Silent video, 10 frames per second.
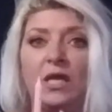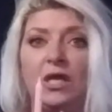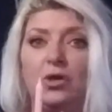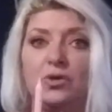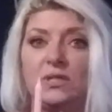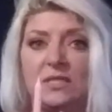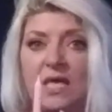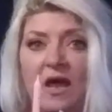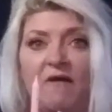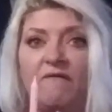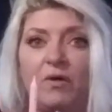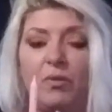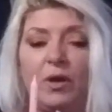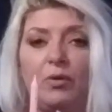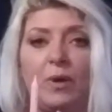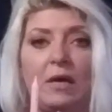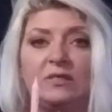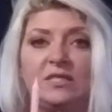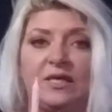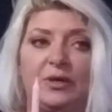He uses everyone
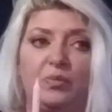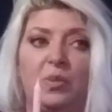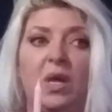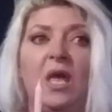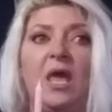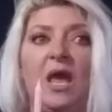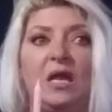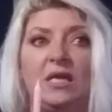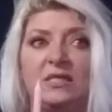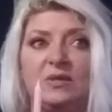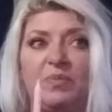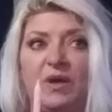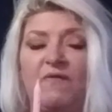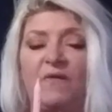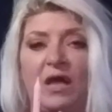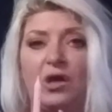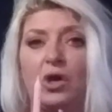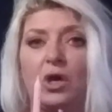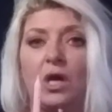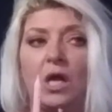around him, and he's a big
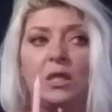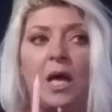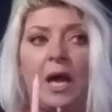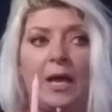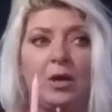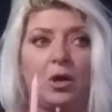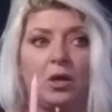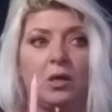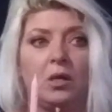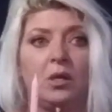faker, a liar.